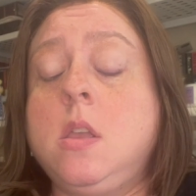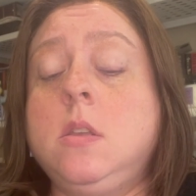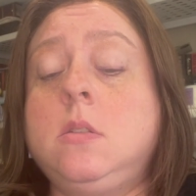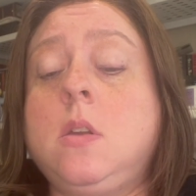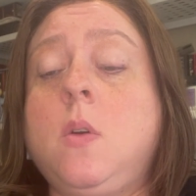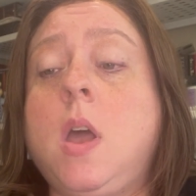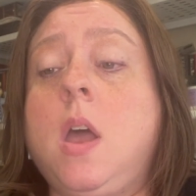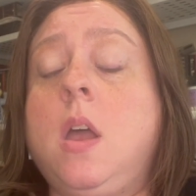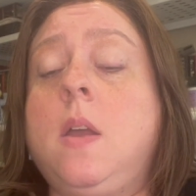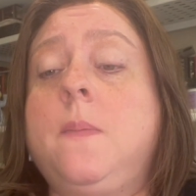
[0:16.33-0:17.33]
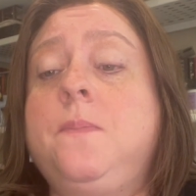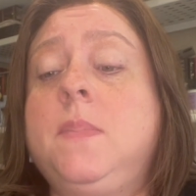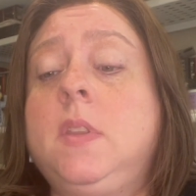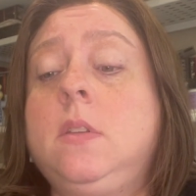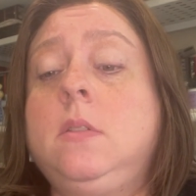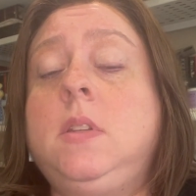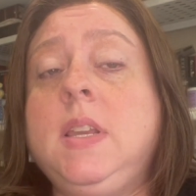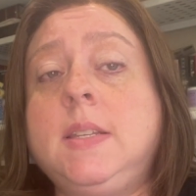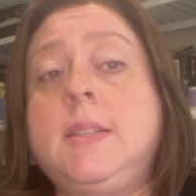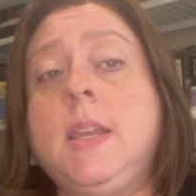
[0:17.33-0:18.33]
So,
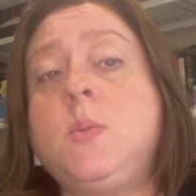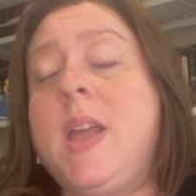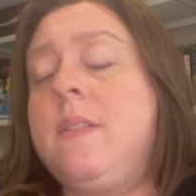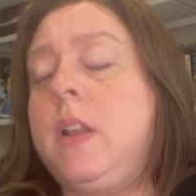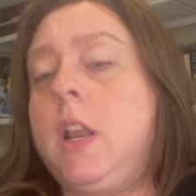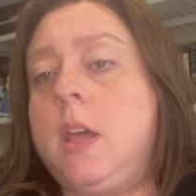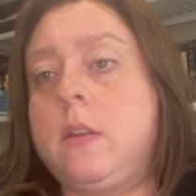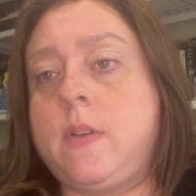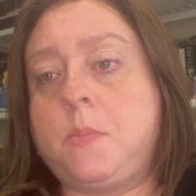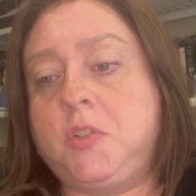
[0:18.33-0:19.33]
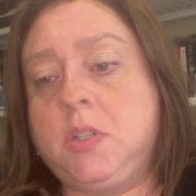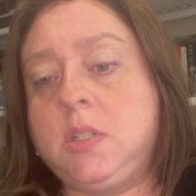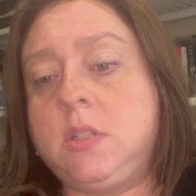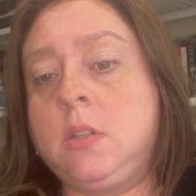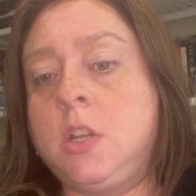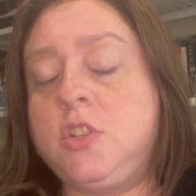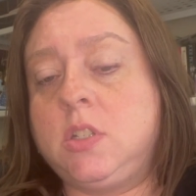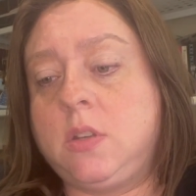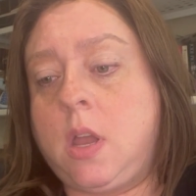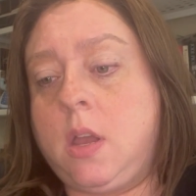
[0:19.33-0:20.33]
these days we have a lot of options, not
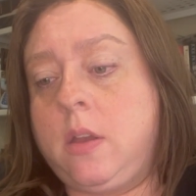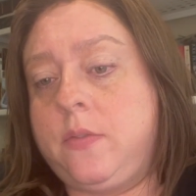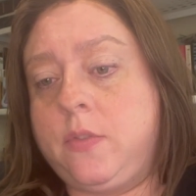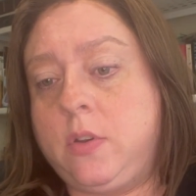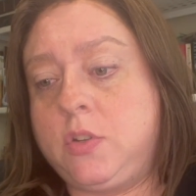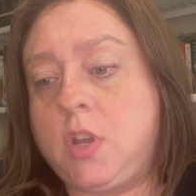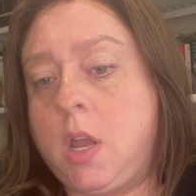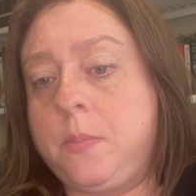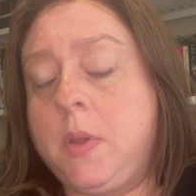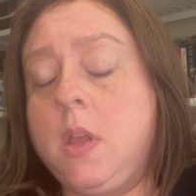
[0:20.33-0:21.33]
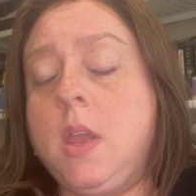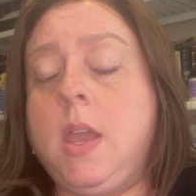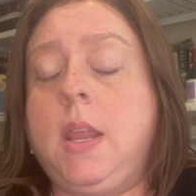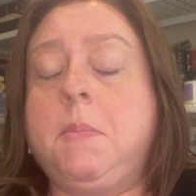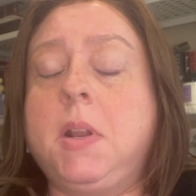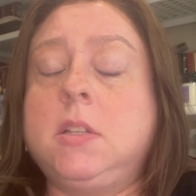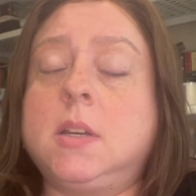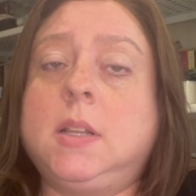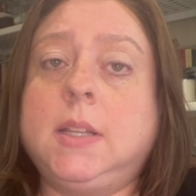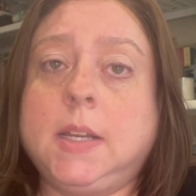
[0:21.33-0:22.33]
just Photoshop, and I'm going to
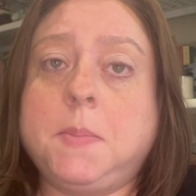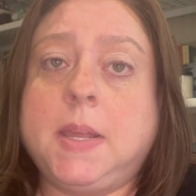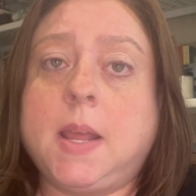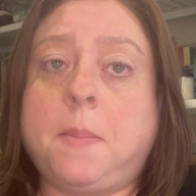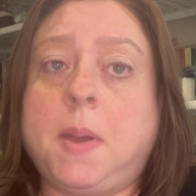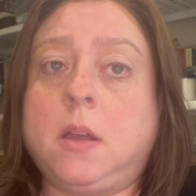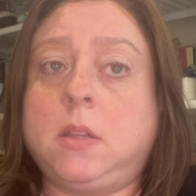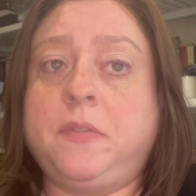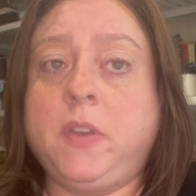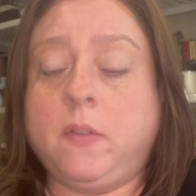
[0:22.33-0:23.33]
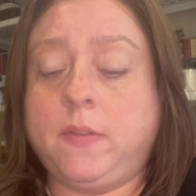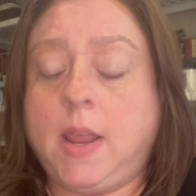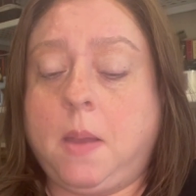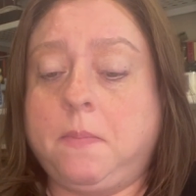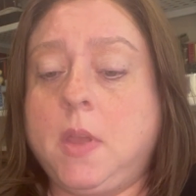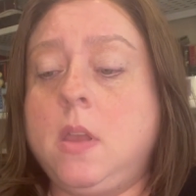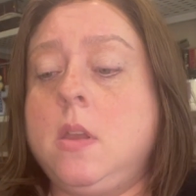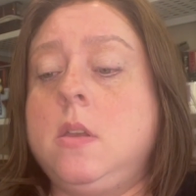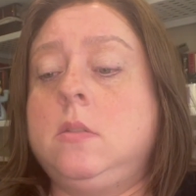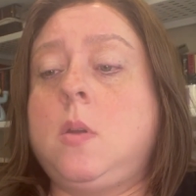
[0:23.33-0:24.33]
talk a little bit about a few of them.
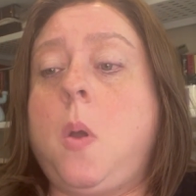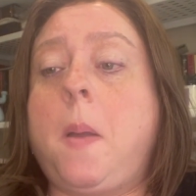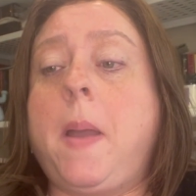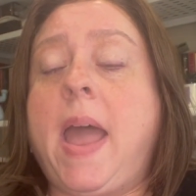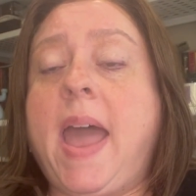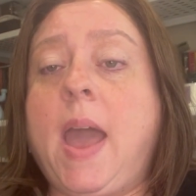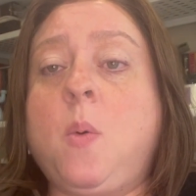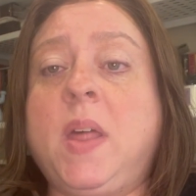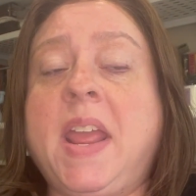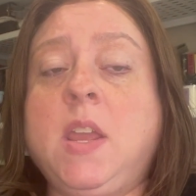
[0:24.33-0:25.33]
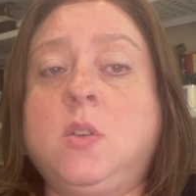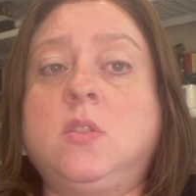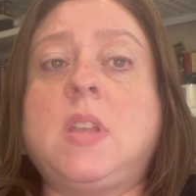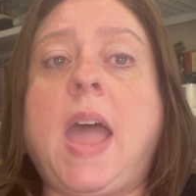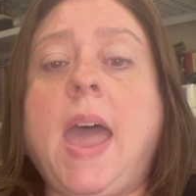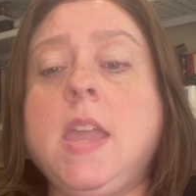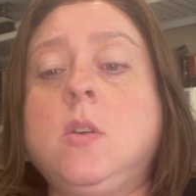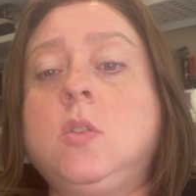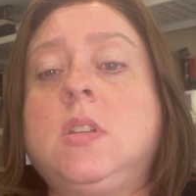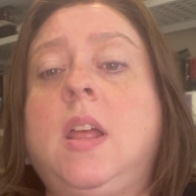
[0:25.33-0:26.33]
So, what I use
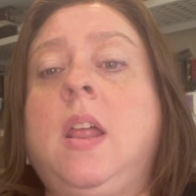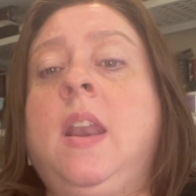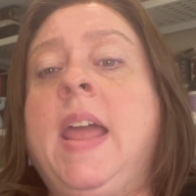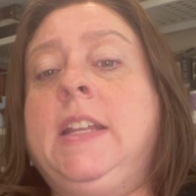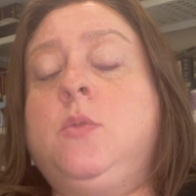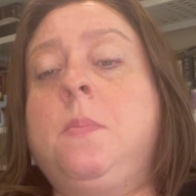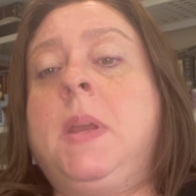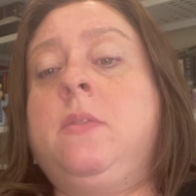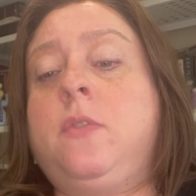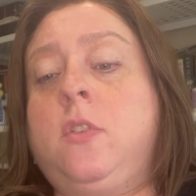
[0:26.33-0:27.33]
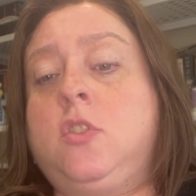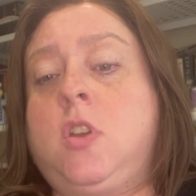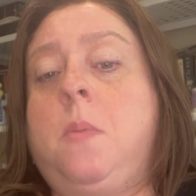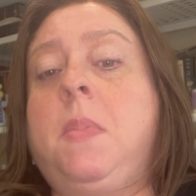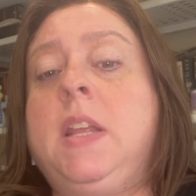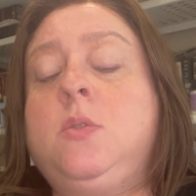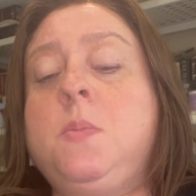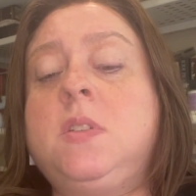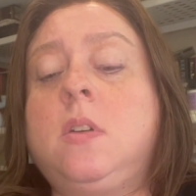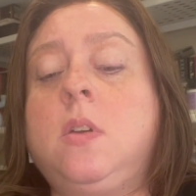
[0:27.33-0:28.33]
Lightroom and Photoshop.
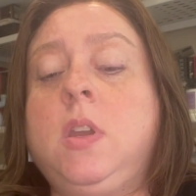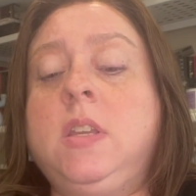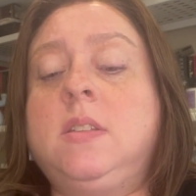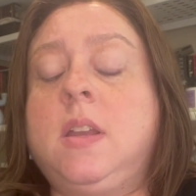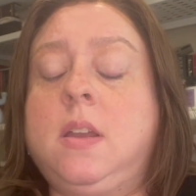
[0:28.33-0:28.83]
Lightroom is